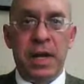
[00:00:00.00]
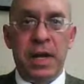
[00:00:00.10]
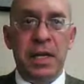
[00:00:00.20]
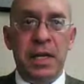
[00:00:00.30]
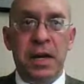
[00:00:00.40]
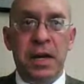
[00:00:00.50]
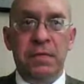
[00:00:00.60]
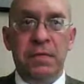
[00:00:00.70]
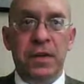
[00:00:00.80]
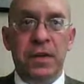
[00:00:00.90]
Any kind of
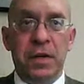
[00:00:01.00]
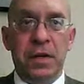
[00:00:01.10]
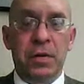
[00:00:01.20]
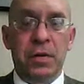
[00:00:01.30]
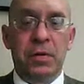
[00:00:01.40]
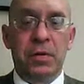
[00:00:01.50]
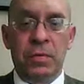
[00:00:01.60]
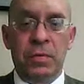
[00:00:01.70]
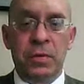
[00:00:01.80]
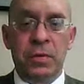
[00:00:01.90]
physical
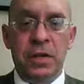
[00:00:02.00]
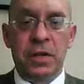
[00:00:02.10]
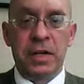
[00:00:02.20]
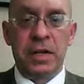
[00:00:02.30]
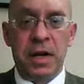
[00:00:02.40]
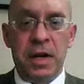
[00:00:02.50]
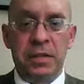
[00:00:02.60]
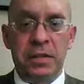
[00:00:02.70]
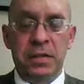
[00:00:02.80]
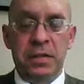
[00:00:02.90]
roadside
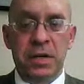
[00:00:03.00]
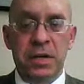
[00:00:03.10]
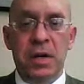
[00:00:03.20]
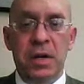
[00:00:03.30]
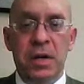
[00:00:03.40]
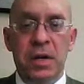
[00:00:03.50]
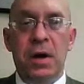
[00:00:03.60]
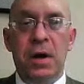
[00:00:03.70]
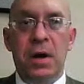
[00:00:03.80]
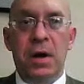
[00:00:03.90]
tests
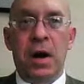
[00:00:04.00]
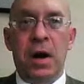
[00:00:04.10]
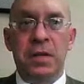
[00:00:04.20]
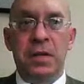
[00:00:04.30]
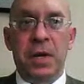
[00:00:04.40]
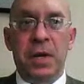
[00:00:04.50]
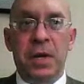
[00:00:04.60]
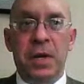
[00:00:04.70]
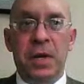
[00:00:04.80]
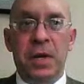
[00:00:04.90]
are
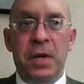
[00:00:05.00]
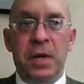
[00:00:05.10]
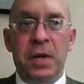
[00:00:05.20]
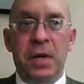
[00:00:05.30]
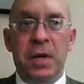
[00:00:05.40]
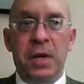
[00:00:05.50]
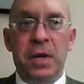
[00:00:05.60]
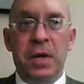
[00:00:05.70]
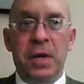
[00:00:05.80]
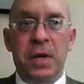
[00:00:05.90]
typically not
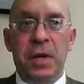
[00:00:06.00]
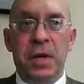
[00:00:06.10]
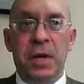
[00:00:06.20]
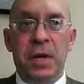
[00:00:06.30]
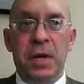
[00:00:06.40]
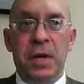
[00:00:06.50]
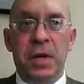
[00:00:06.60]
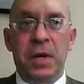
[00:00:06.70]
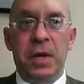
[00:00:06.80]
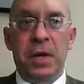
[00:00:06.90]
to their
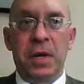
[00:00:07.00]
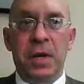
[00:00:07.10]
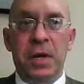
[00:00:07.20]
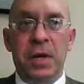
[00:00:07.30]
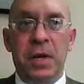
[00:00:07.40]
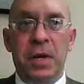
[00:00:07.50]
advantage to take.